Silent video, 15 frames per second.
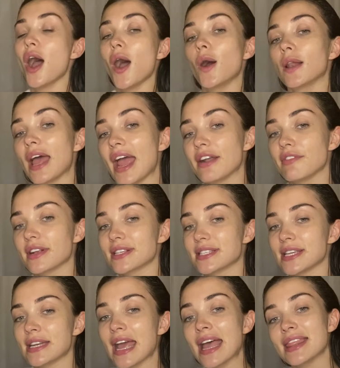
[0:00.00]
Ole
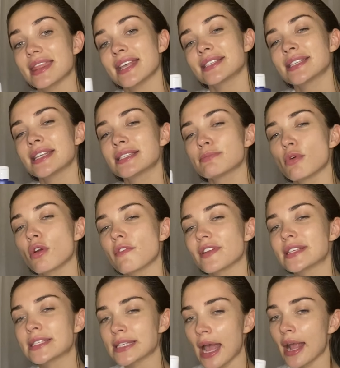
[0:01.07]
Henriksen, and this is more of a
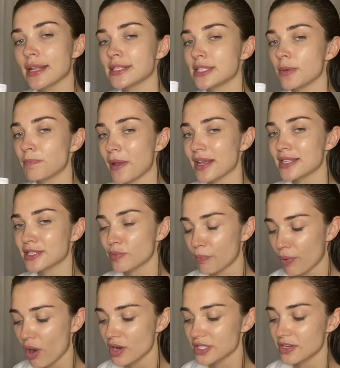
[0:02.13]
sciencey based
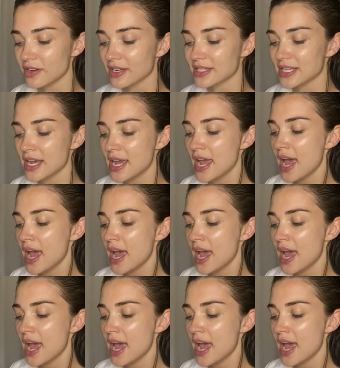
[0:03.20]
product.